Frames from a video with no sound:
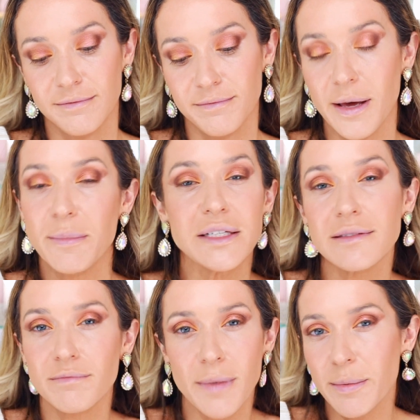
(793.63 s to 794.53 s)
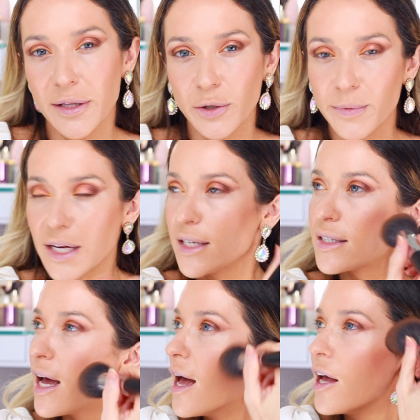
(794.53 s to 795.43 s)
maybe maybe luminous.
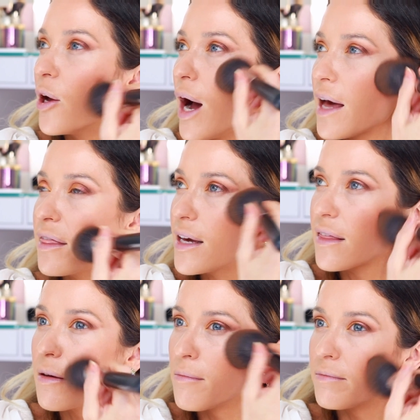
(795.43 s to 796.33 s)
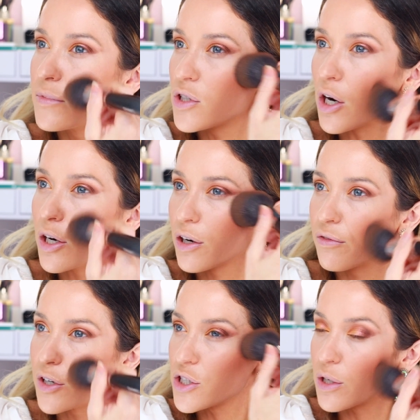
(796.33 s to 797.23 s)
You know, I think the darker
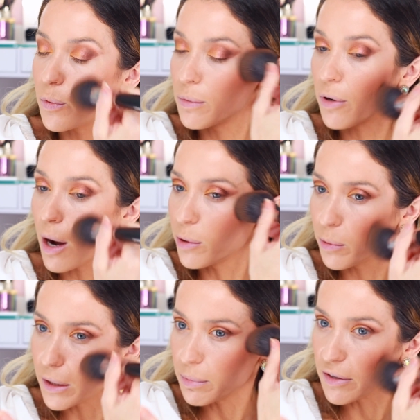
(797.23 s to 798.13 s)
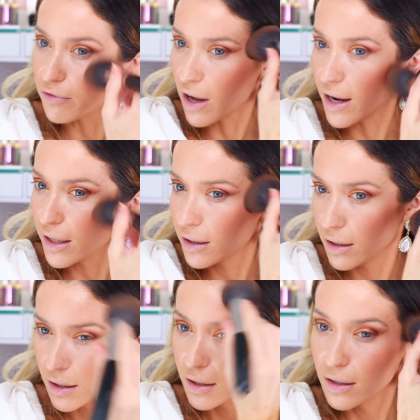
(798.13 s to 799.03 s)
version would probably be fine,
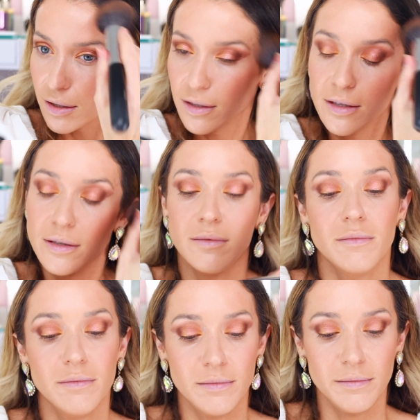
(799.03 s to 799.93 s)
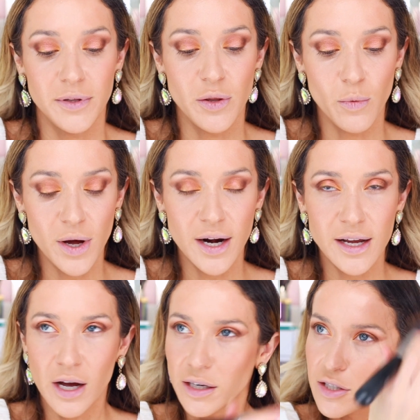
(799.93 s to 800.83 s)
but the one I
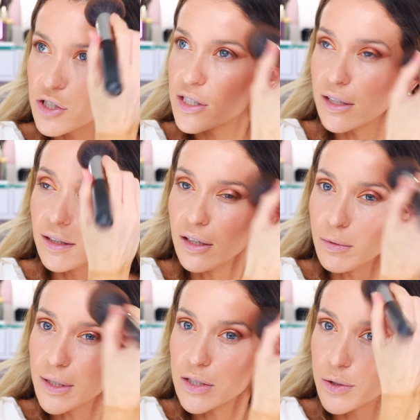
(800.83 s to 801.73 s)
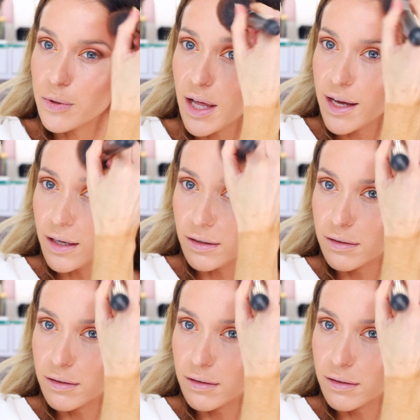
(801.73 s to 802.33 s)
got is just a little bit too light.